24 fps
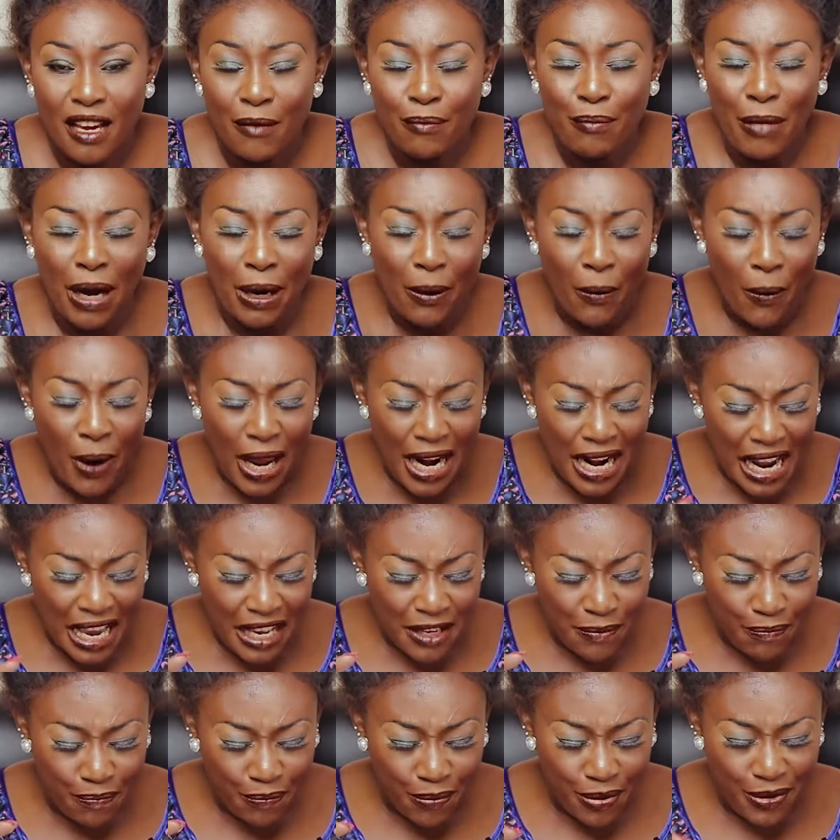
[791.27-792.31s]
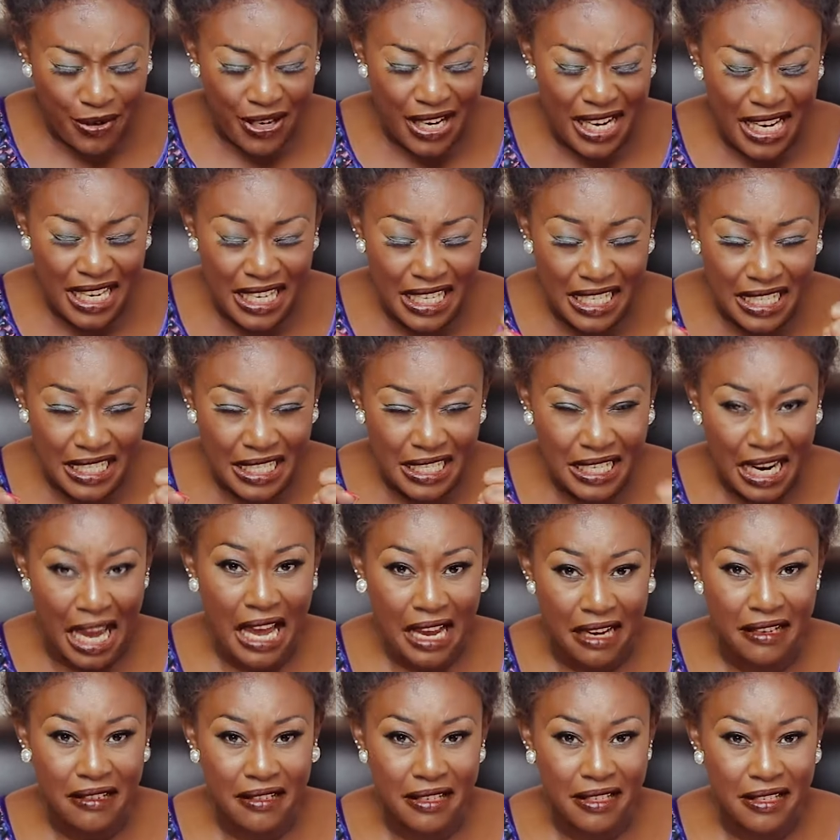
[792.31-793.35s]
But when I pray in
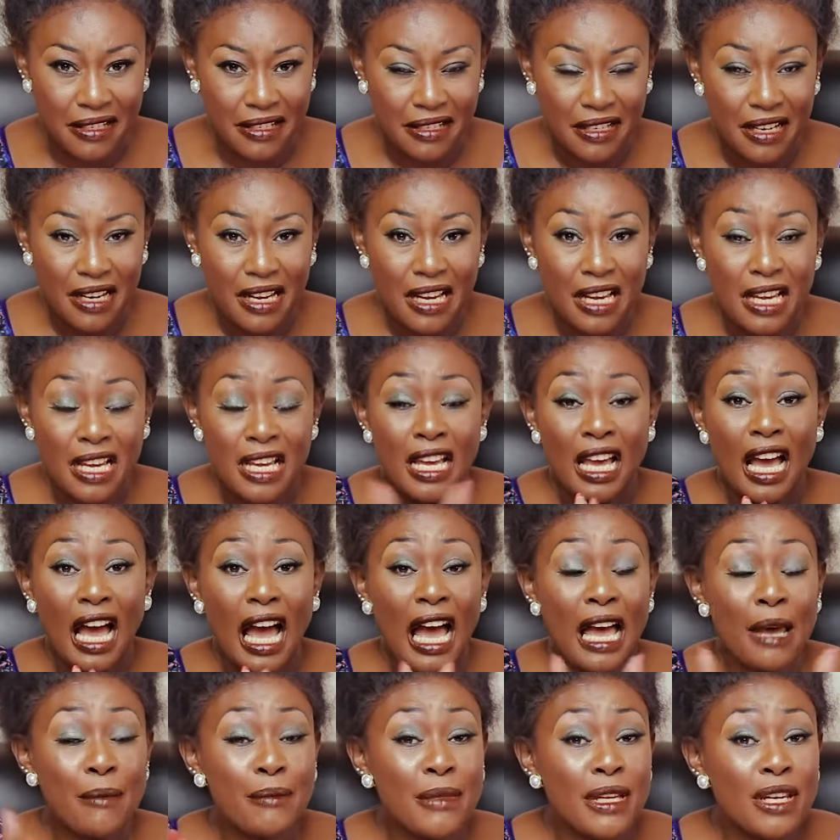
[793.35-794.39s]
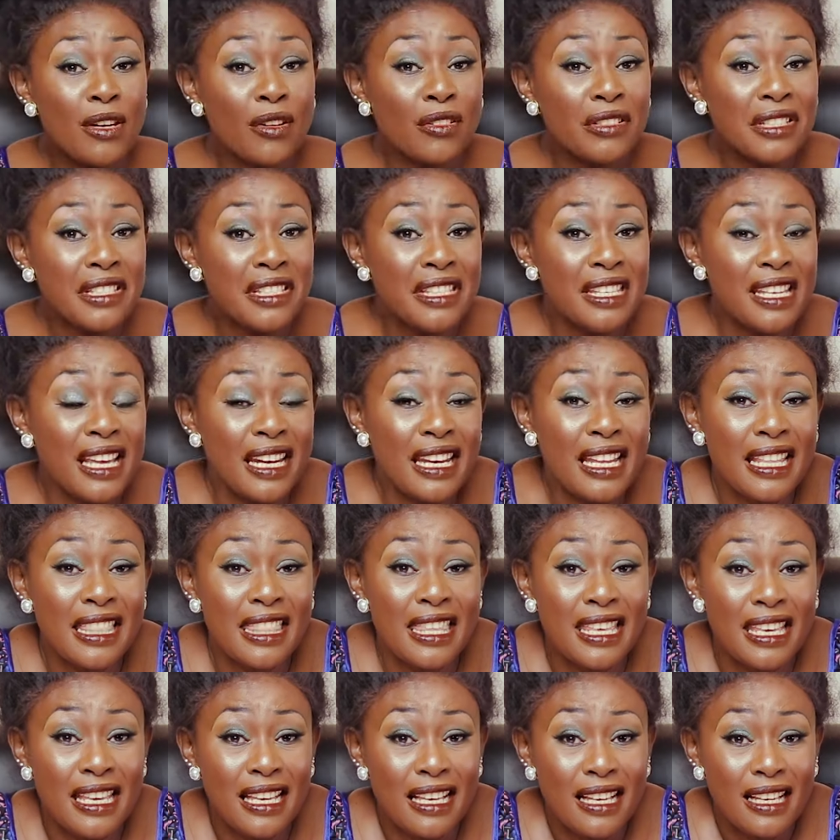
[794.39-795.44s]
tongues, I may not see
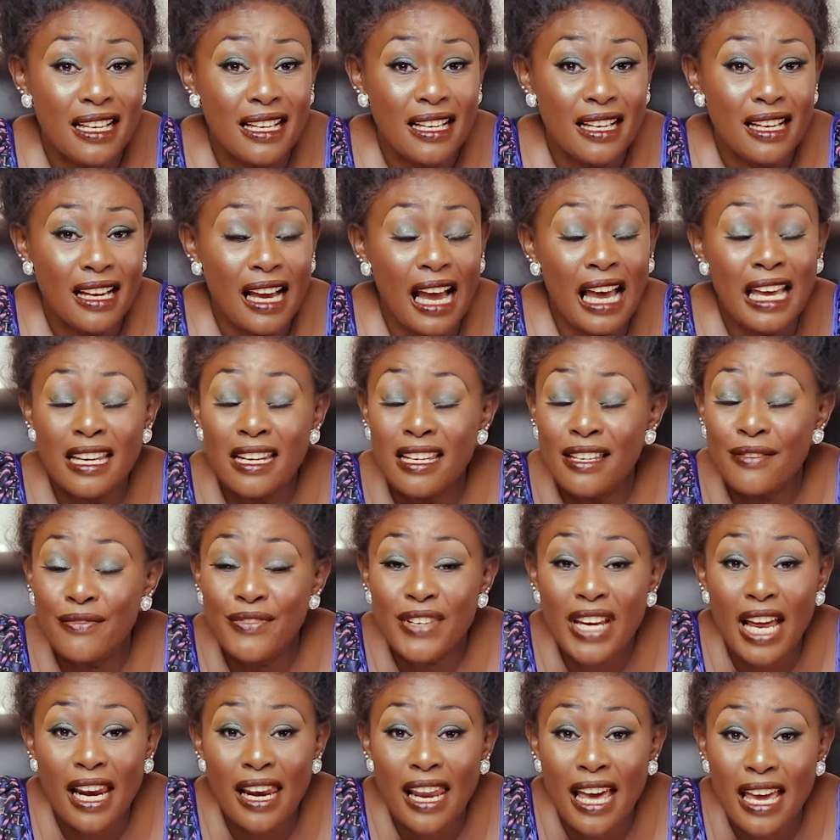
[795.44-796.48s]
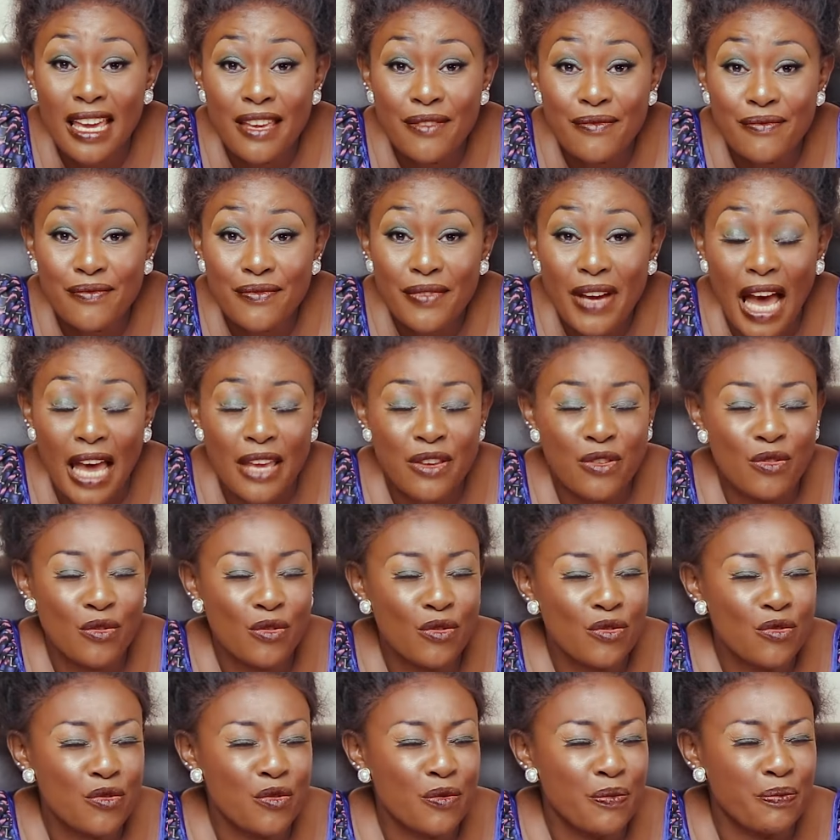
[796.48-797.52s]
anything. I lived a life. I
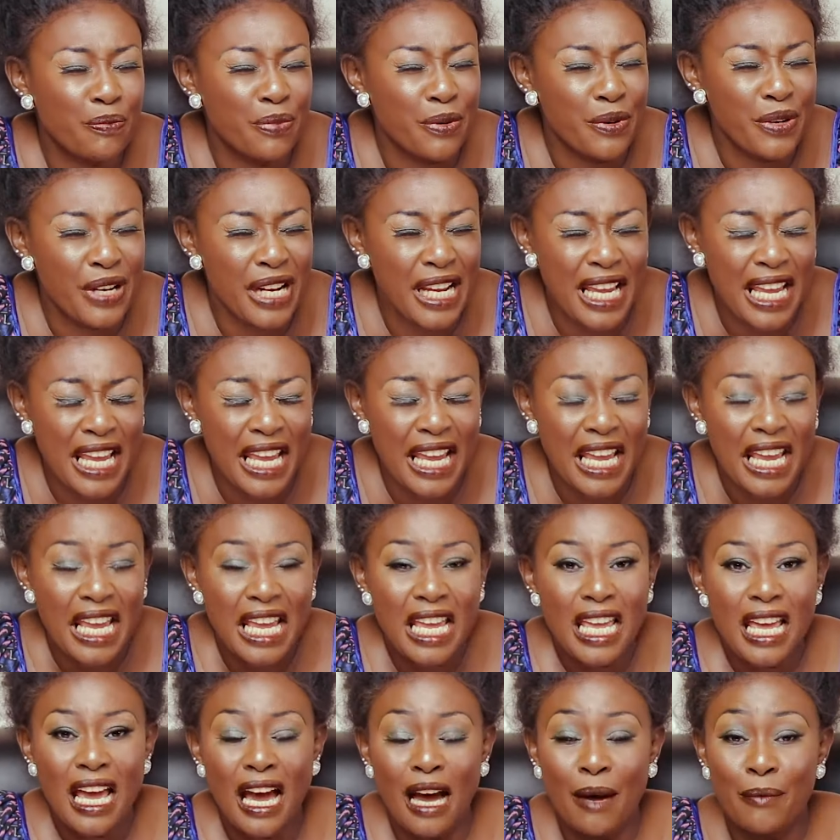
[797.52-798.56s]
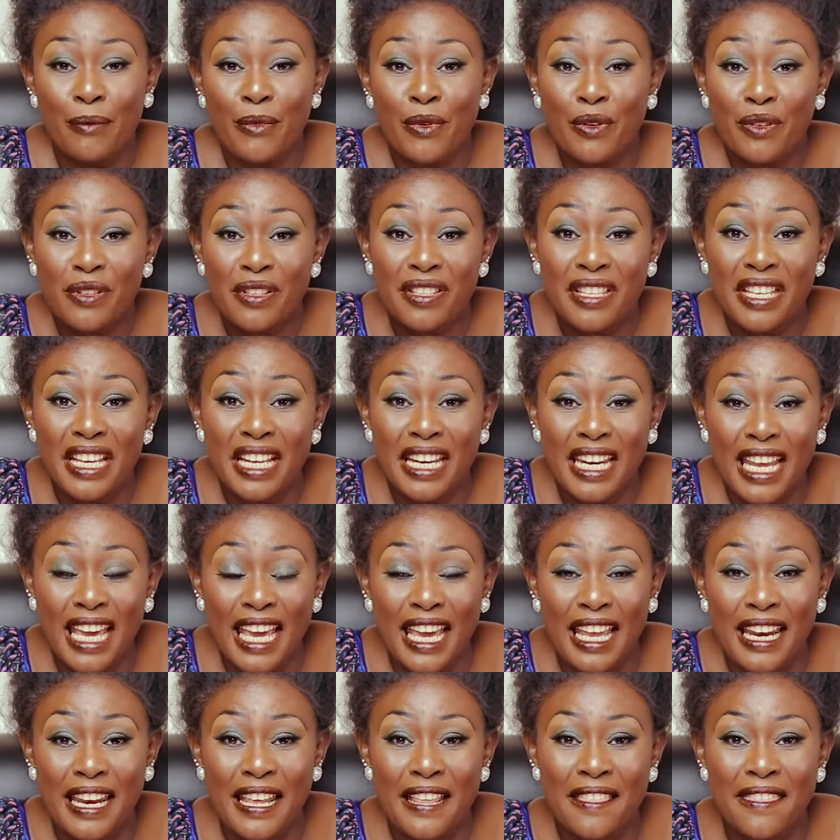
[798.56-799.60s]
used to pray, I'm not seeing
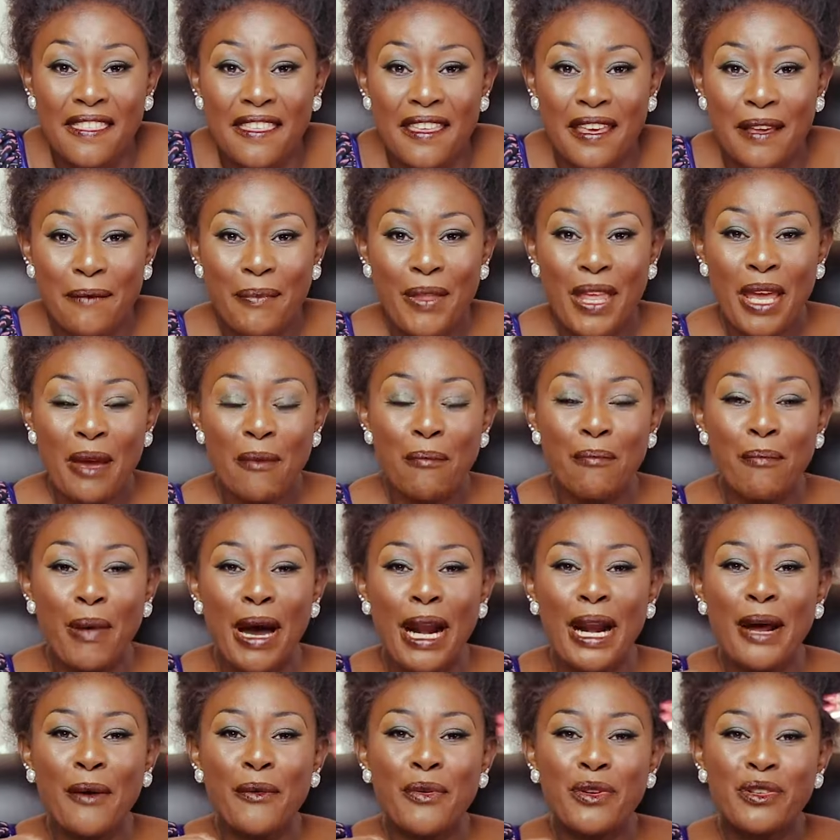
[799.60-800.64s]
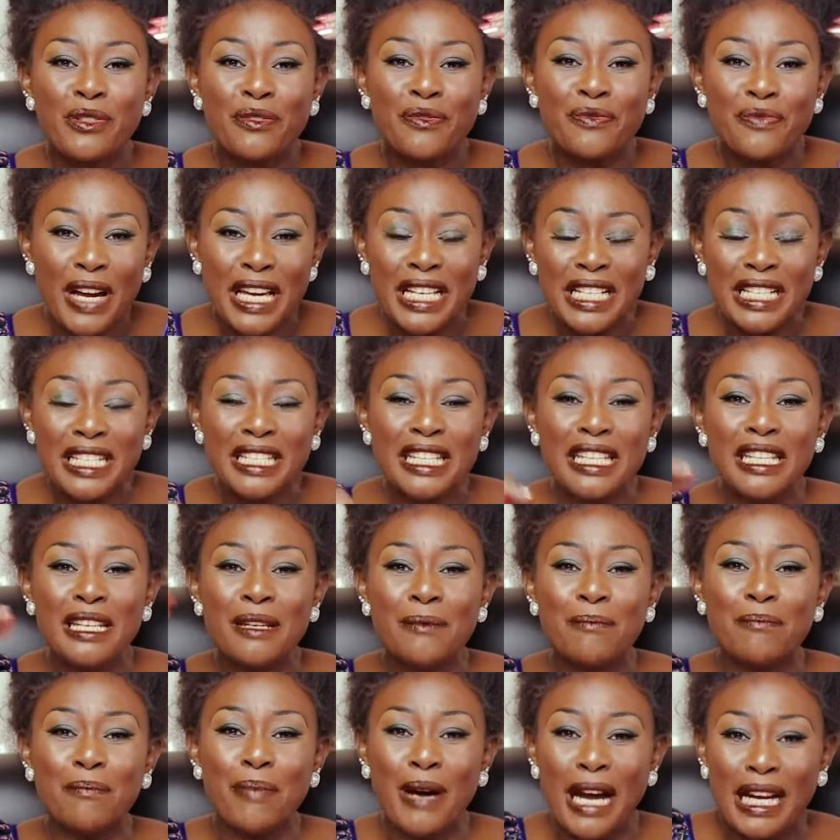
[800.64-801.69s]
anything. But I was
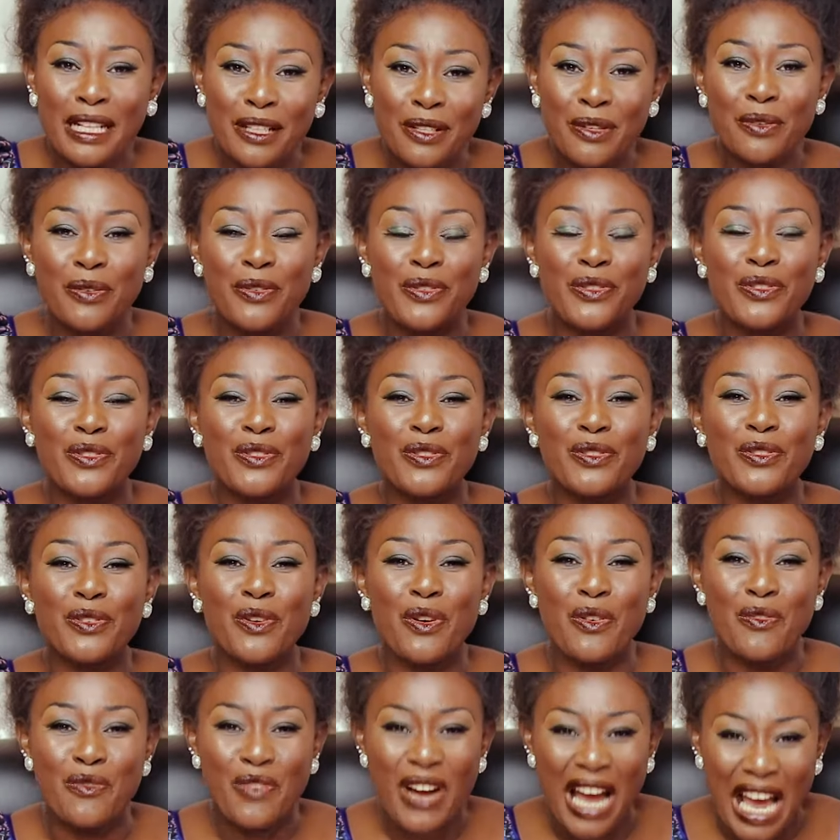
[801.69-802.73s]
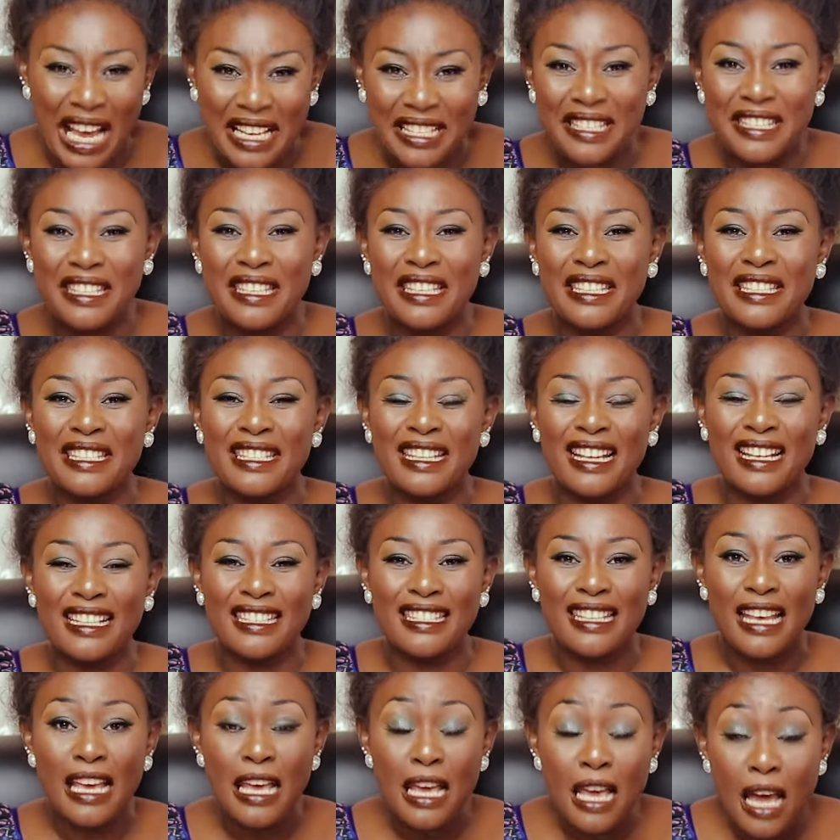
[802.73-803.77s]
fighting battles of
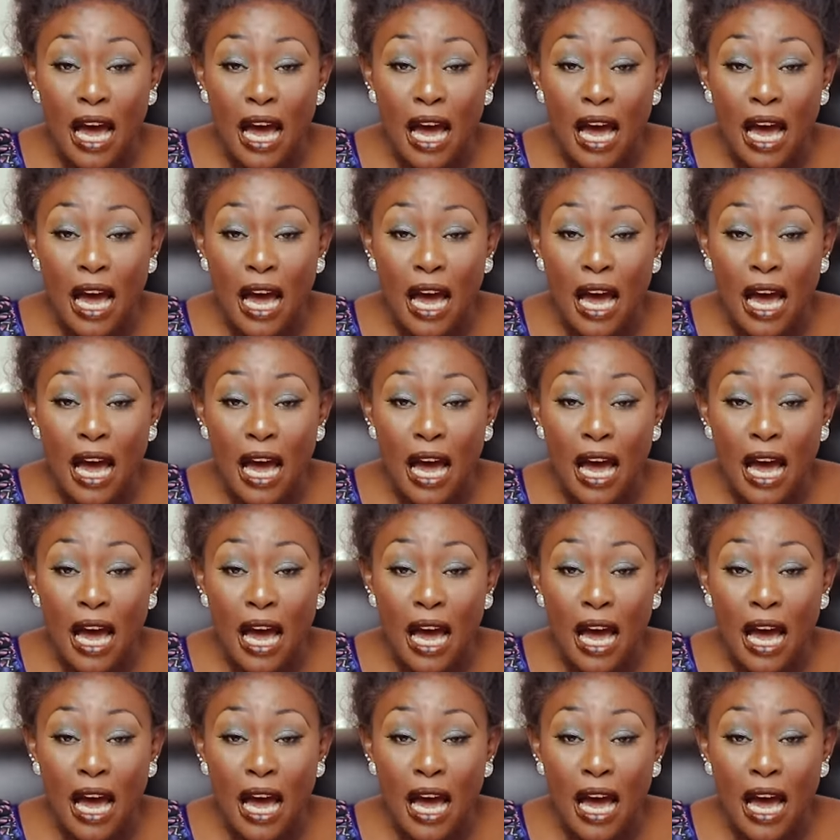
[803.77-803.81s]
ancestors.